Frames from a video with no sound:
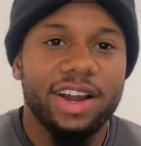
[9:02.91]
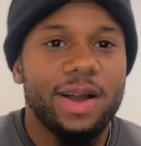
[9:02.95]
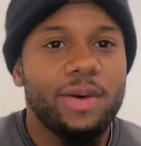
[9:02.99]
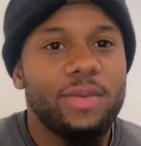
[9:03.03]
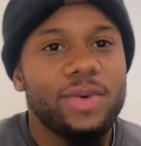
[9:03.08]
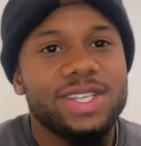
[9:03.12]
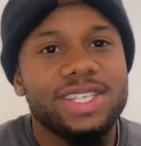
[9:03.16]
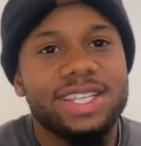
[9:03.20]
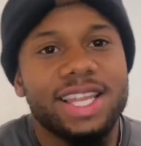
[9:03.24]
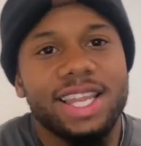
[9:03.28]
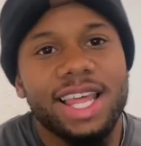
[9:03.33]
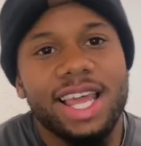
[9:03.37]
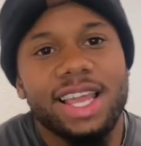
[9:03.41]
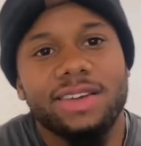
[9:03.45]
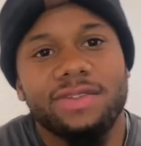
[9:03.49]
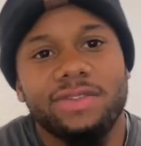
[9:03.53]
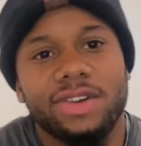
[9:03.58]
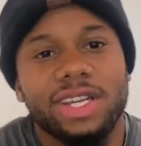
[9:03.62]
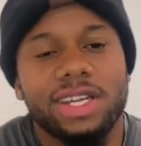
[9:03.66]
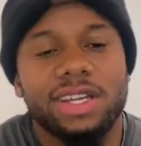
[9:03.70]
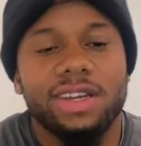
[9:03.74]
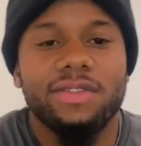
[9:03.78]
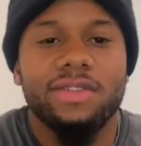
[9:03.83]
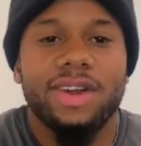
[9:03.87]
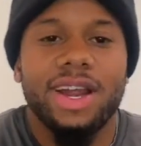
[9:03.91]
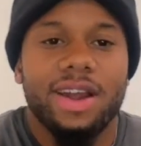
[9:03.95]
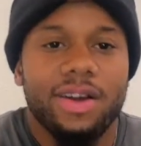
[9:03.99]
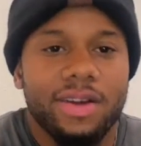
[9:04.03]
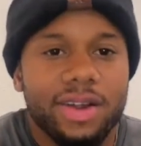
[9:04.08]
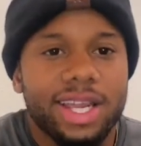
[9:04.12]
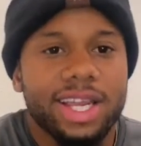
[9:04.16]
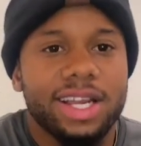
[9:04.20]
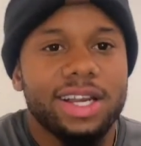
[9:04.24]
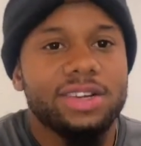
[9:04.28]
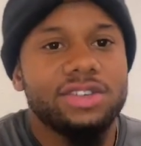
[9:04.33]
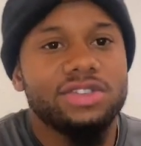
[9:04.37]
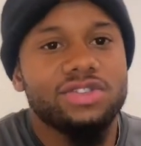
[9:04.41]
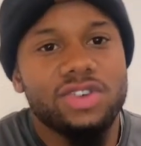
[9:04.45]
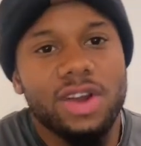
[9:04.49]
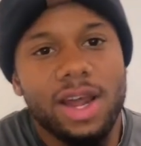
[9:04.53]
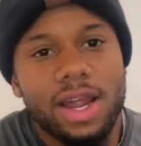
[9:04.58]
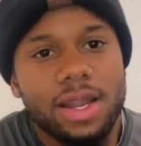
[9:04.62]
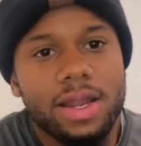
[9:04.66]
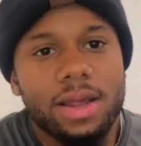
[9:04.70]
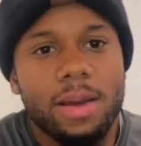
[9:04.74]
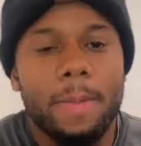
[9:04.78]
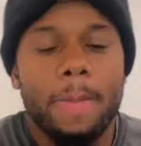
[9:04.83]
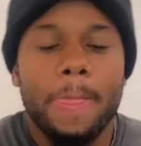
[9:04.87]
I wasn't like running around here
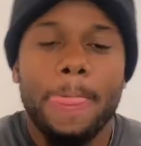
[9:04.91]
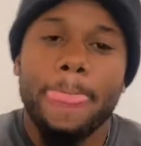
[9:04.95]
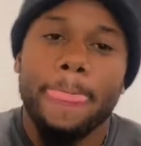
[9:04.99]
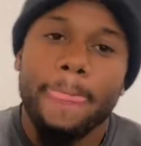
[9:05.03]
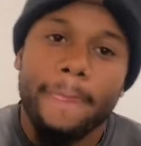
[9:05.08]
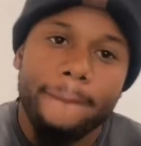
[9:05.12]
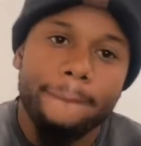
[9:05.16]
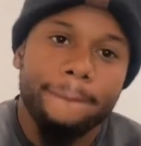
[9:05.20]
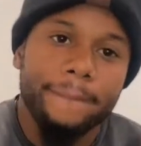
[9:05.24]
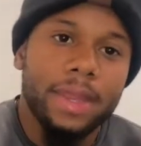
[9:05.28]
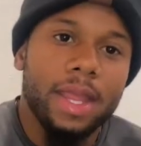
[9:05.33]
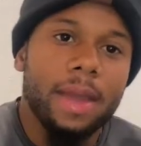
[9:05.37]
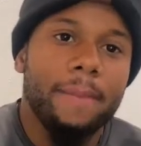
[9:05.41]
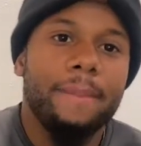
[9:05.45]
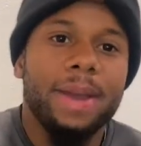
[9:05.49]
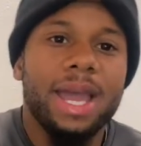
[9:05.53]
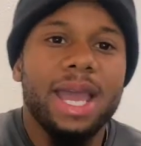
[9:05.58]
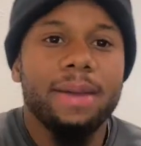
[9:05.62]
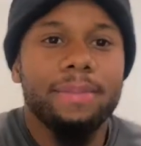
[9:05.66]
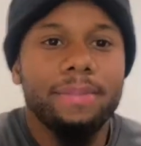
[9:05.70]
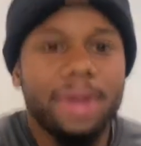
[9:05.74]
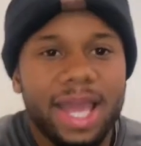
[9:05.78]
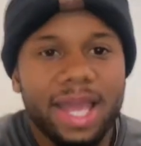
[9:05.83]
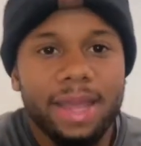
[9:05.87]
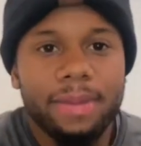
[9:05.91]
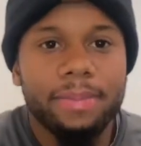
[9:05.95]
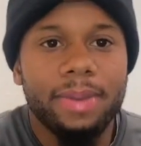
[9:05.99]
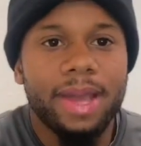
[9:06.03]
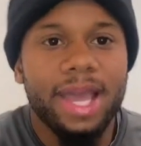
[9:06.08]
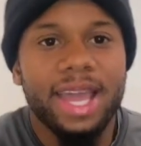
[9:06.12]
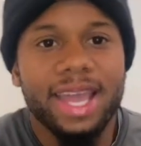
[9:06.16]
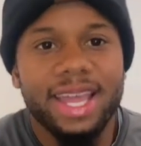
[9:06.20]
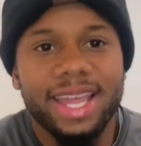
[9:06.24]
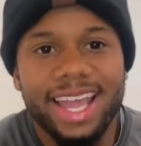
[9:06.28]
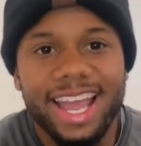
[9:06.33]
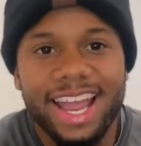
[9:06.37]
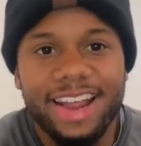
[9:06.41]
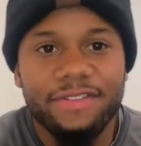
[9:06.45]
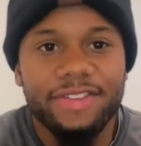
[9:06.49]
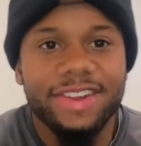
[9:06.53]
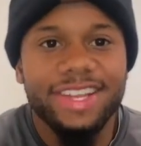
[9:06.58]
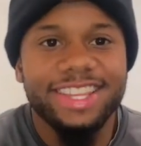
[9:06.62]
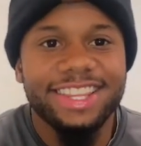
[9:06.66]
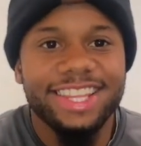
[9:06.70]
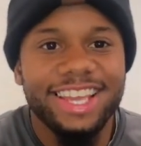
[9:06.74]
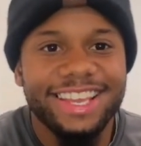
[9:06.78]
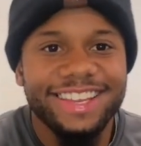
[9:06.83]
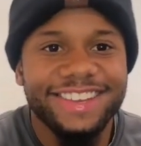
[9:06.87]
trying to bang, bang, bang
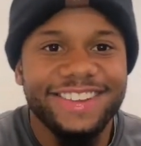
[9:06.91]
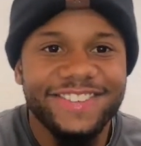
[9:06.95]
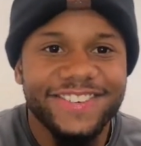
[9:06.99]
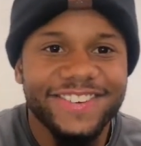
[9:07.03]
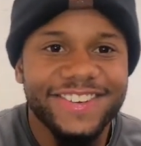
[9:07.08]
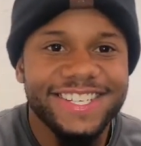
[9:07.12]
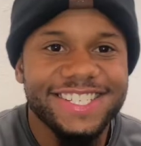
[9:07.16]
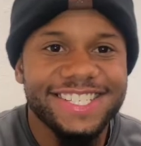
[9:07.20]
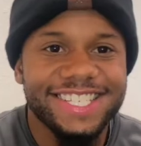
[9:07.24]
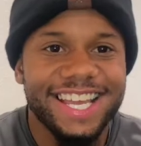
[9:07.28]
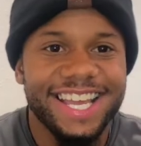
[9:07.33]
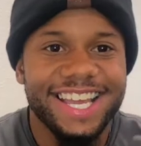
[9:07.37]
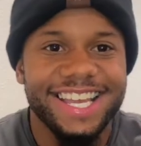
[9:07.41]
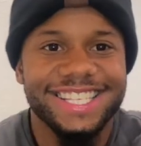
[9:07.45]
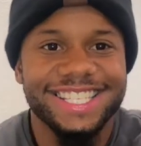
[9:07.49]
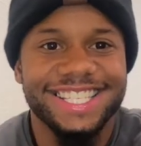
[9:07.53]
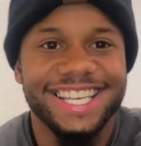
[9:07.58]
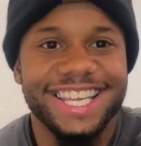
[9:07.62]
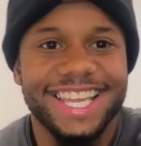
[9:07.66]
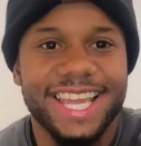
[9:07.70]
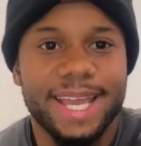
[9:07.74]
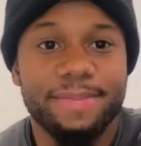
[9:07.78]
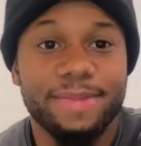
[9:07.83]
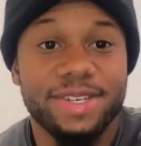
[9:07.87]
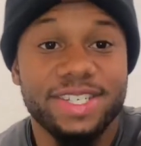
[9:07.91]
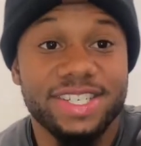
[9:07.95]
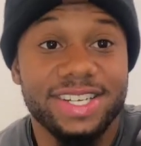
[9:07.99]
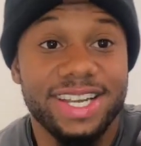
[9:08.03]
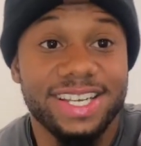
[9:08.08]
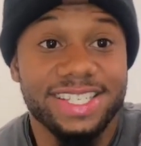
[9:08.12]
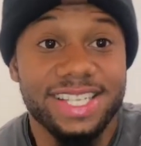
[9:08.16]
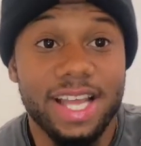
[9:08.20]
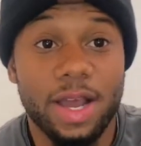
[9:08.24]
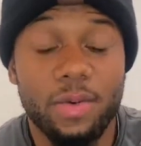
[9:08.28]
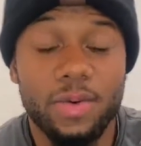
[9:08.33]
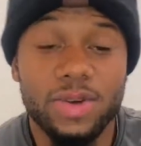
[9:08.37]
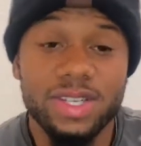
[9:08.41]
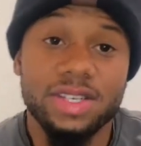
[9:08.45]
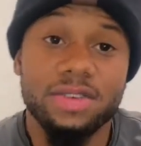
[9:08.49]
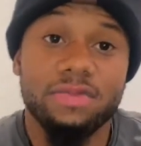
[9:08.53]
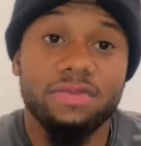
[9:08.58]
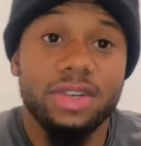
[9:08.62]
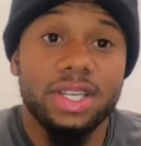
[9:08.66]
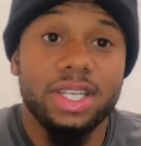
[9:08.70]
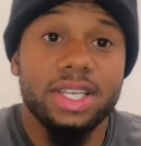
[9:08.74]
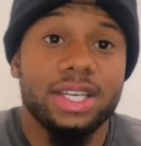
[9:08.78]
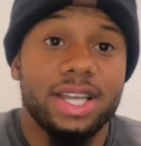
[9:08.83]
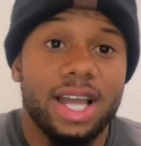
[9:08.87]
everything. You know what I'm saying? As the camera shakes, I wasn't
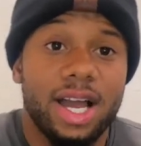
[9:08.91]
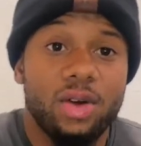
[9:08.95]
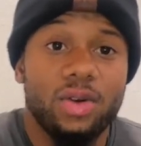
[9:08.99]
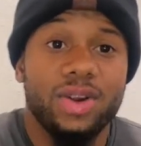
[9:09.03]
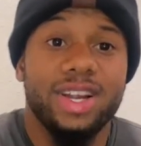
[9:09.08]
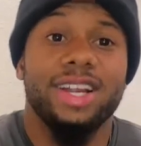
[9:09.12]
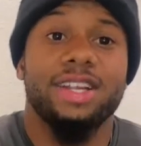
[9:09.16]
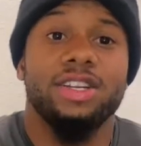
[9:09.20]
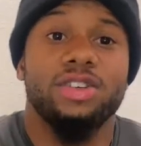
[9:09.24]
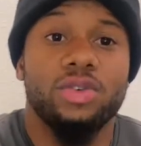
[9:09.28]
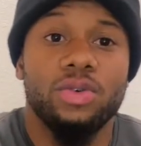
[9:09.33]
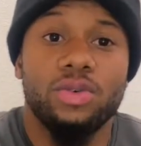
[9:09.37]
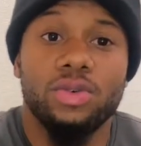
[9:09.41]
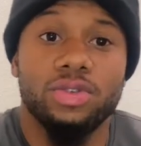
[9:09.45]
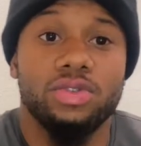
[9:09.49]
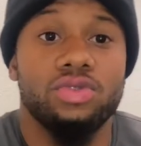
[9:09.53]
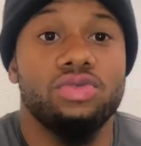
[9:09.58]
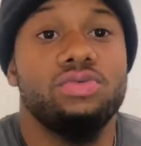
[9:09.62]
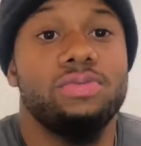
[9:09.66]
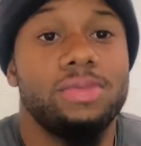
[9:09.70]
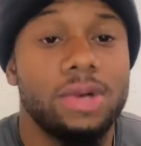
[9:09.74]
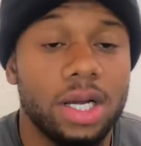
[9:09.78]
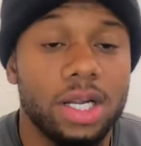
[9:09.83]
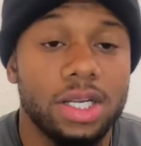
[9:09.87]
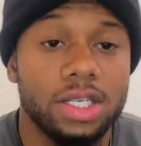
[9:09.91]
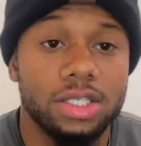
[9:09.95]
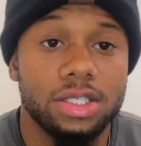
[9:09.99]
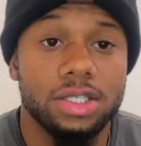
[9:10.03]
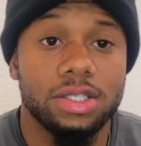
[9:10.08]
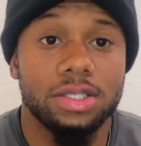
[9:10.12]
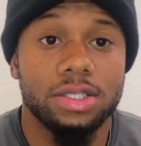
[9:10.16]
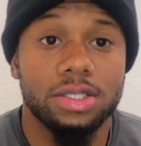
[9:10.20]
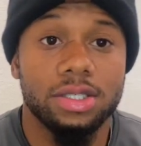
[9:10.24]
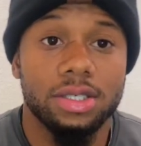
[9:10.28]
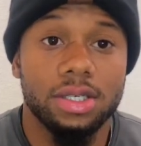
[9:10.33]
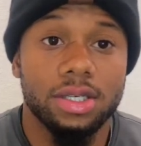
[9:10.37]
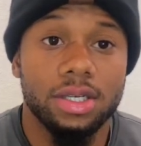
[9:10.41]
really out here doing too much.